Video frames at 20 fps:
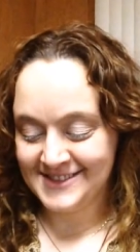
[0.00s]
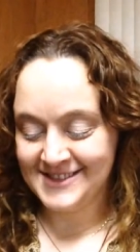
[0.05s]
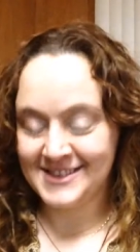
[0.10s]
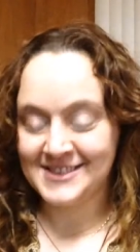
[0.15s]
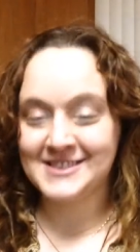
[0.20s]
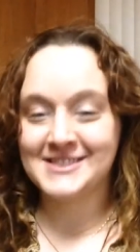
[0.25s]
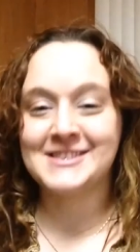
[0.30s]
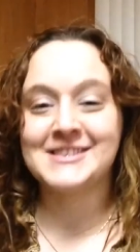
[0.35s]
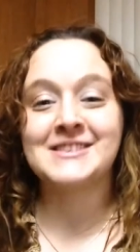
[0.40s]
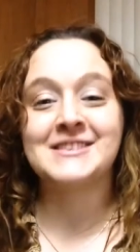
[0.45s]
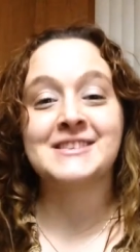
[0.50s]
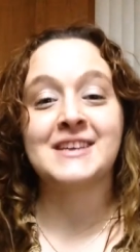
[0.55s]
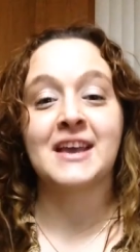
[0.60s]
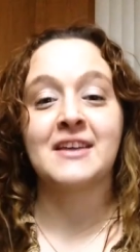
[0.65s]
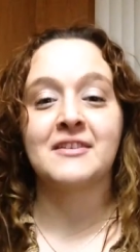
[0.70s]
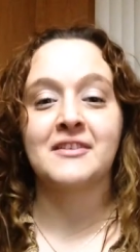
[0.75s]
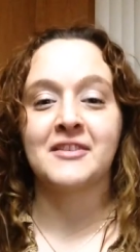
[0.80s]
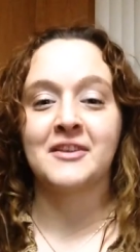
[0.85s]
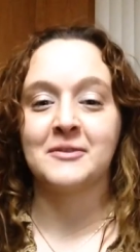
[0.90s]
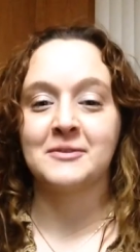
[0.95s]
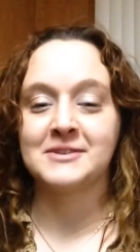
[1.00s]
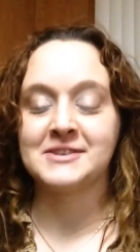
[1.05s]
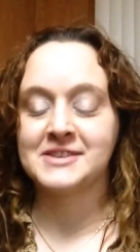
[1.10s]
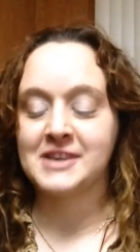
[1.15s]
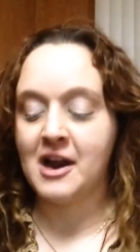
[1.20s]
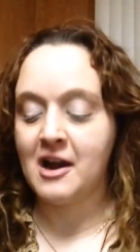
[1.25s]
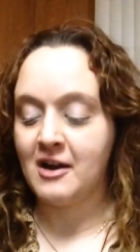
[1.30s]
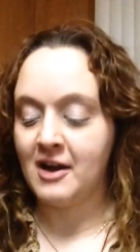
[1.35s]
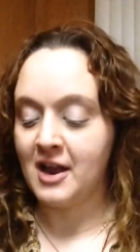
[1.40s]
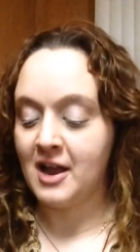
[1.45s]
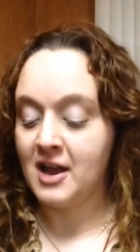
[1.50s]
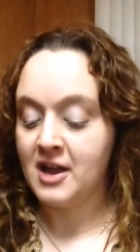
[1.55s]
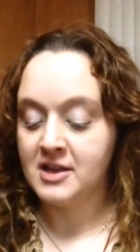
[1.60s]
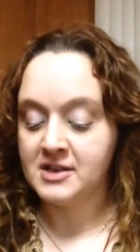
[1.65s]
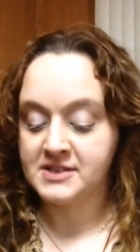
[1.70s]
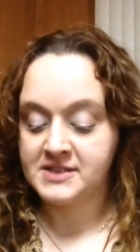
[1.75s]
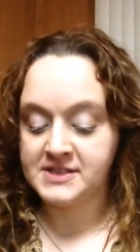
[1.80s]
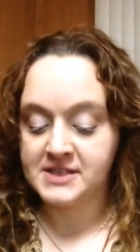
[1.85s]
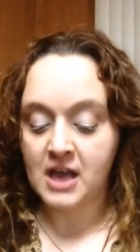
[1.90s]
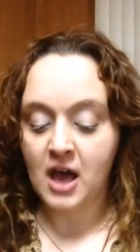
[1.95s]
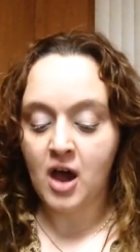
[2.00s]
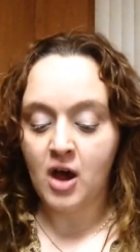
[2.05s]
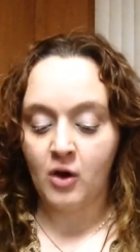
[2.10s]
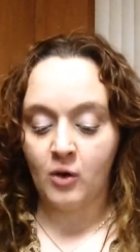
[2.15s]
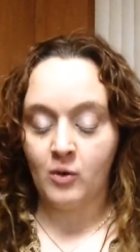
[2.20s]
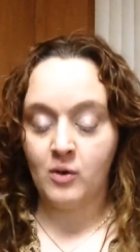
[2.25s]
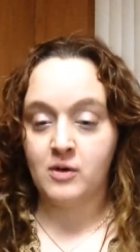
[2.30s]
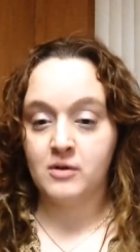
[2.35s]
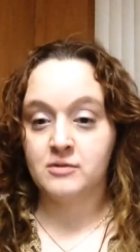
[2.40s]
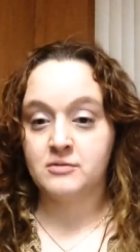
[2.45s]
just to say that they were sorry. So,